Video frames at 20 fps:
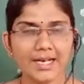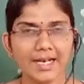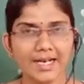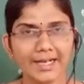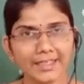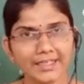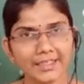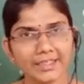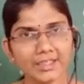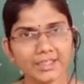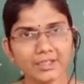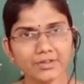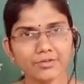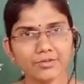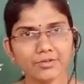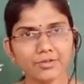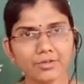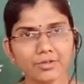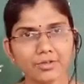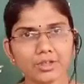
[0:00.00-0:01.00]
and
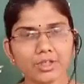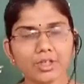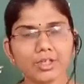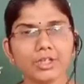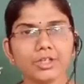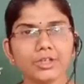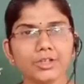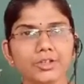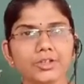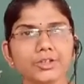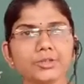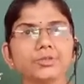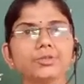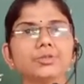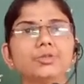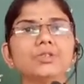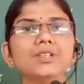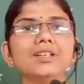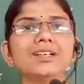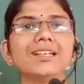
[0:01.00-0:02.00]
therefore due
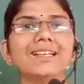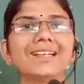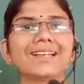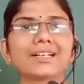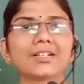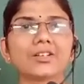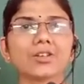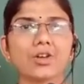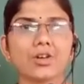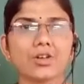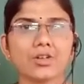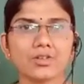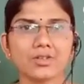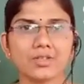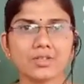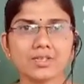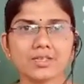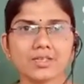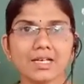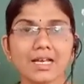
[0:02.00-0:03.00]
to the
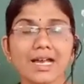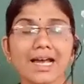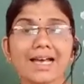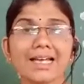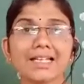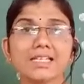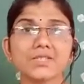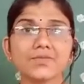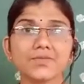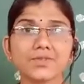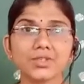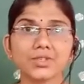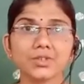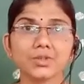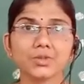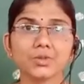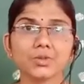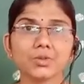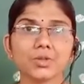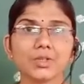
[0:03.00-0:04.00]
electrons, as we
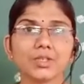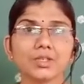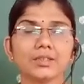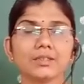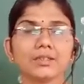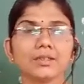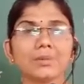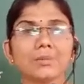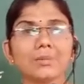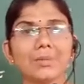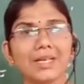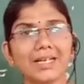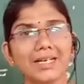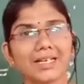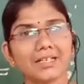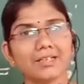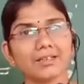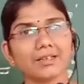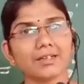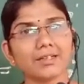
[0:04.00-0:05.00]
know, the
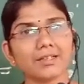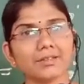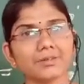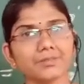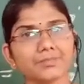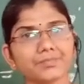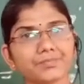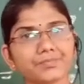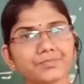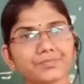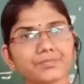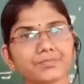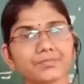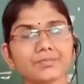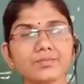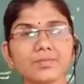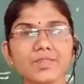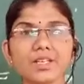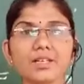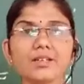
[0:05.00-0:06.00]
metal,
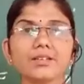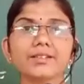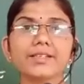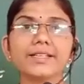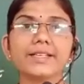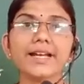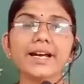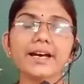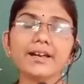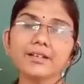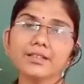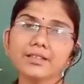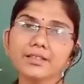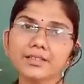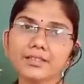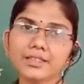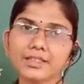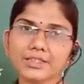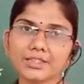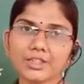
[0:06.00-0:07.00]
they are a
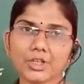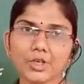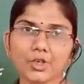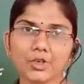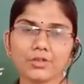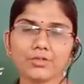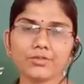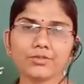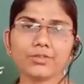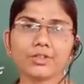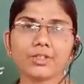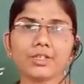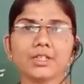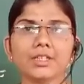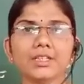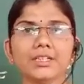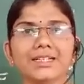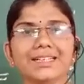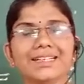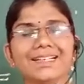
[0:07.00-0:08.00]
conductor of
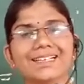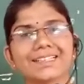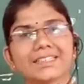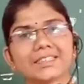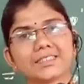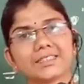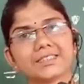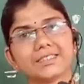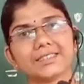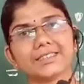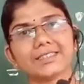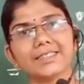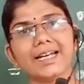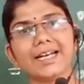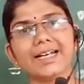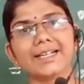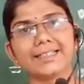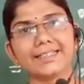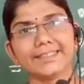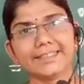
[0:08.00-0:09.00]
electricity
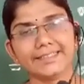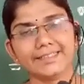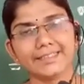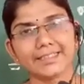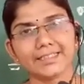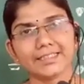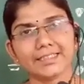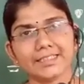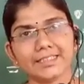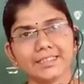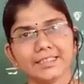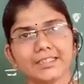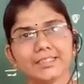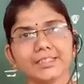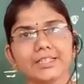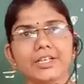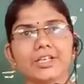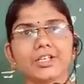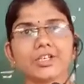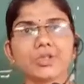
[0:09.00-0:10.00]
and heat.
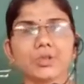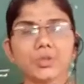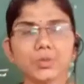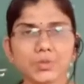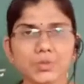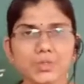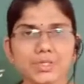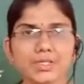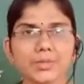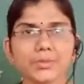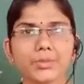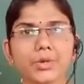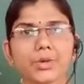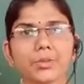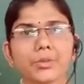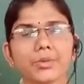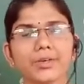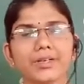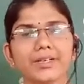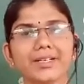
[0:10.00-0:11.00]
They shows the
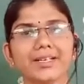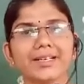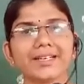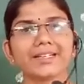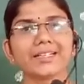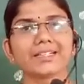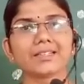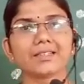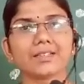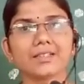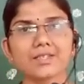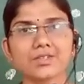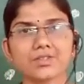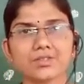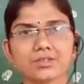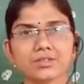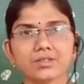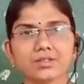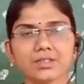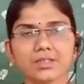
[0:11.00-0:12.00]
property like
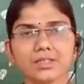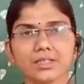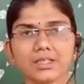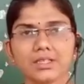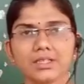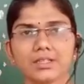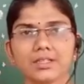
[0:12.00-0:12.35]
luster,